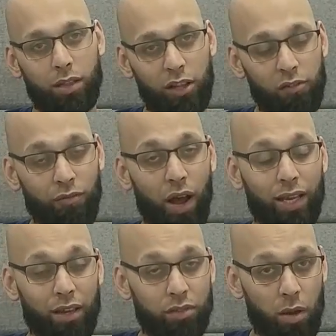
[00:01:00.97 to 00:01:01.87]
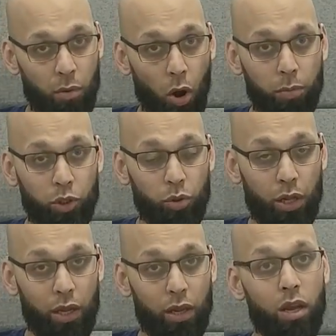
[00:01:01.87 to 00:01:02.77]
that this fight gives them an
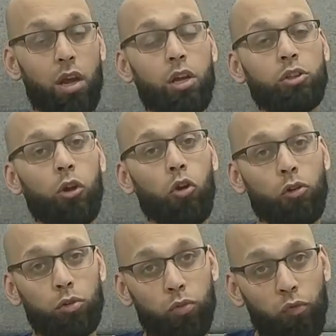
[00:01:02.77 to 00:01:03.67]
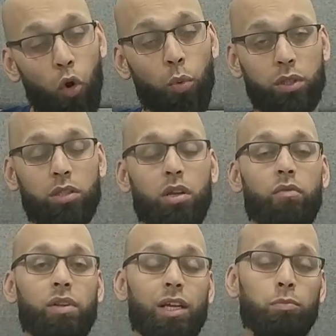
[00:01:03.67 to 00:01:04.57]
opportunity to look forward to
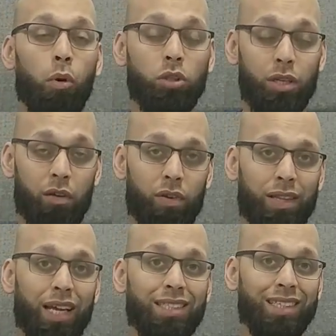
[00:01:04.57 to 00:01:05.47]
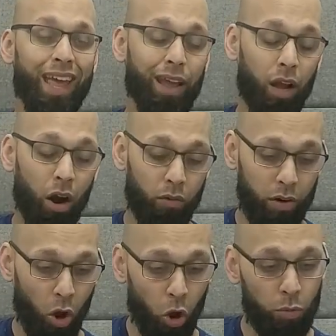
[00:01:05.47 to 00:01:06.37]
something that's positive, and that's their current
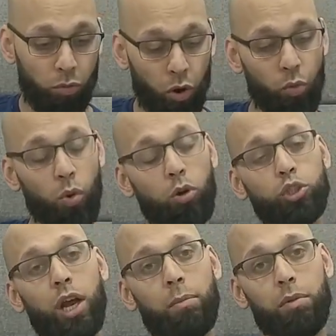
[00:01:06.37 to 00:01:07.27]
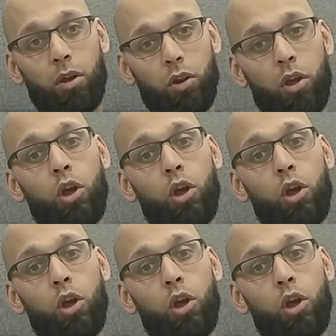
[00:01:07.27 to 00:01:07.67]
homegrown world champion